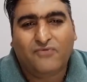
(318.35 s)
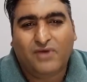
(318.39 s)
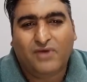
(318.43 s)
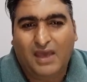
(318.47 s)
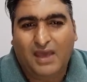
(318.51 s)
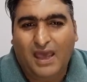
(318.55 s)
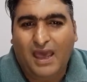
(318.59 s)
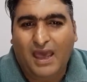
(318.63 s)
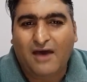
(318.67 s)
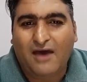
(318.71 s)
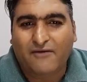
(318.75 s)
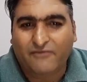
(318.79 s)

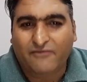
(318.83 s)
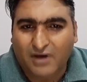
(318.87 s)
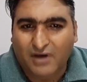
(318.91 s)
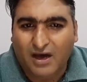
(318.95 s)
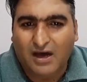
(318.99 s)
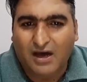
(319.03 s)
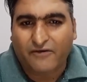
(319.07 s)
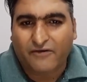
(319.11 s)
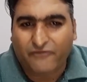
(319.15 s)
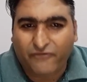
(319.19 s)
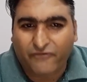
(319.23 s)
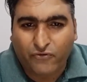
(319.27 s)
We have
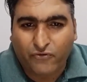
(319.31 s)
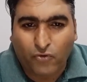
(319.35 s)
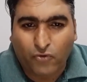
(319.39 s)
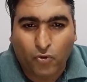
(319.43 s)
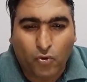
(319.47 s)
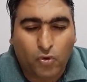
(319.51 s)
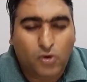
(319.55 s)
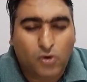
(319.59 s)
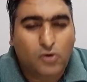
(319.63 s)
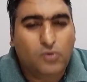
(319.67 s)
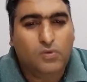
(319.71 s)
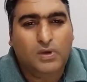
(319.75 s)
our
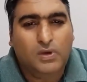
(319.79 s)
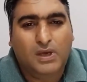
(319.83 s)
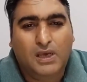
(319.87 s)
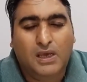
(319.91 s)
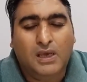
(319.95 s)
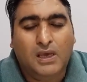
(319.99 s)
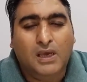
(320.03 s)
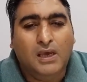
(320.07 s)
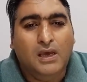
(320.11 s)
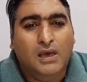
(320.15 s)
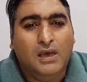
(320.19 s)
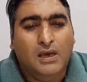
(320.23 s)
food.
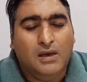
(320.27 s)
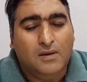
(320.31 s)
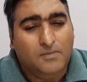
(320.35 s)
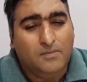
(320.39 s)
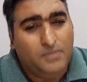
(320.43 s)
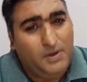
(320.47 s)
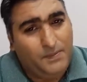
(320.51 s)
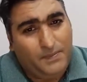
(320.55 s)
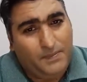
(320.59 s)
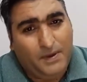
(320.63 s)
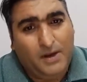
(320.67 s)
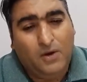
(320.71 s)
We
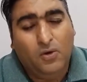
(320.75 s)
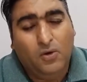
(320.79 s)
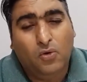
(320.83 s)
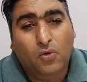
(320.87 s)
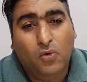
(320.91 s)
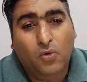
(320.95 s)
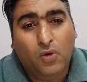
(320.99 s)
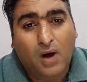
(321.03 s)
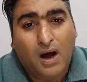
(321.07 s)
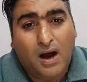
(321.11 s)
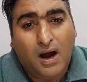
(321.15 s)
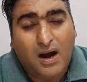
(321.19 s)
people
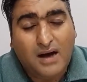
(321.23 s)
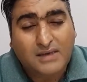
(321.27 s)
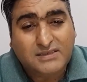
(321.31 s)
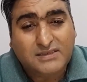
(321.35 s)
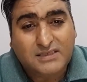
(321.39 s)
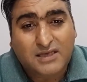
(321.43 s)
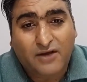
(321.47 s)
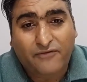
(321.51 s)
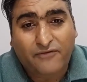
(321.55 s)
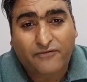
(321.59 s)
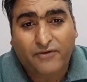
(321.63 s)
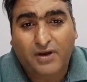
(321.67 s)
who are
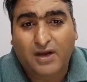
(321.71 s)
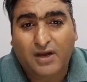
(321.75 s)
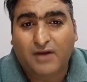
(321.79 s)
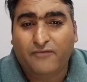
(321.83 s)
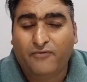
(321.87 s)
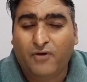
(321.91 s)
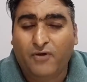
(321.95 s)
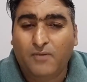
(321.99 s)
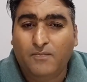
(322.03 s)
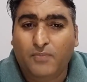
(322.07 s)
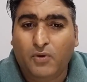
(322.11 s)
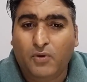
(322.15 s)

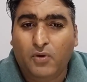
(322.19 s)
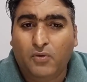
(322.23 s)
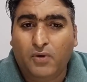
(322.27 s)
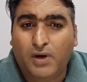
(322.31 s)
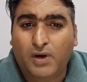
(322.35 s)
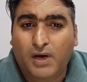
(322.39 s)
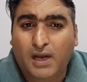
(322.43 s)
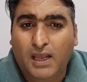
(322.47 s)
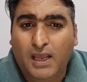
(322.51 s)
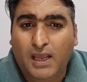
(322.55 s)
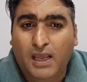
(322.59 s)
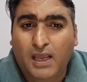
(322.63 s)
suffering from
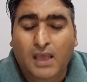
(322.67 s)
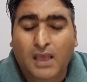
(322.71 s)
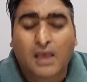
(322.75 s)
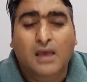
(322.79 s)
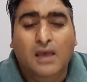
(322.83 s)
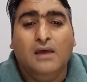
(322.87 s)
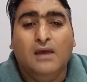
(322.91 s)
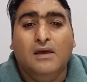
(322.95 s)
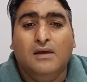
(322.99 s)
poverty,